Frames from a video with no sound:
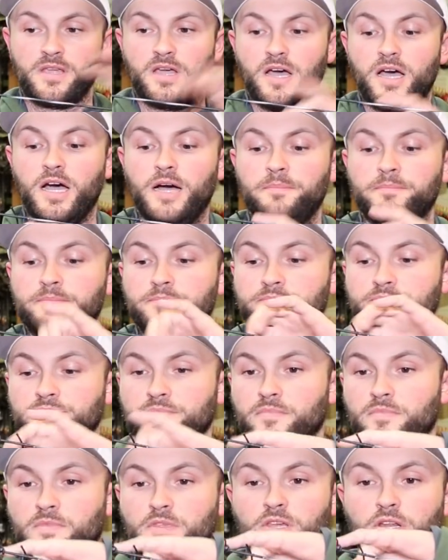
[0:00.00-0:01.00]

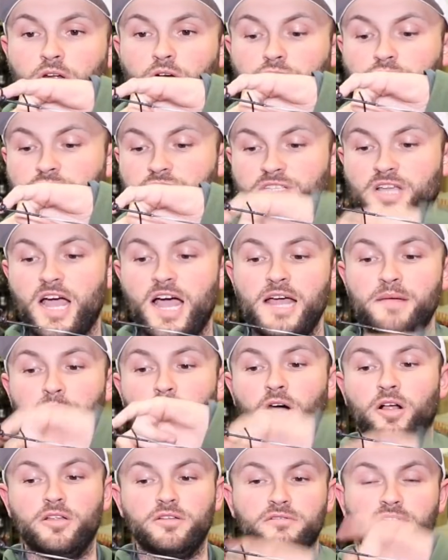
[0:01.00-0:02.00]
you know, just
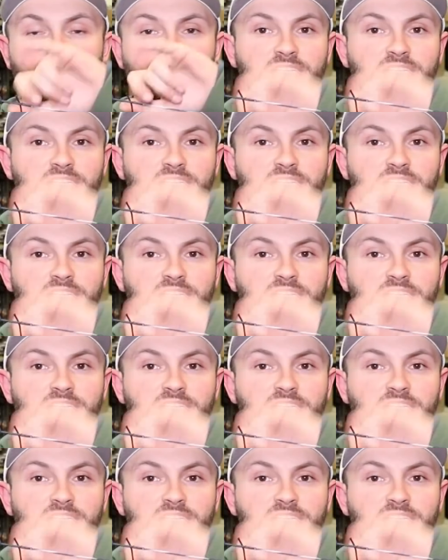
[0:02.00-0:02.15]
eyeballing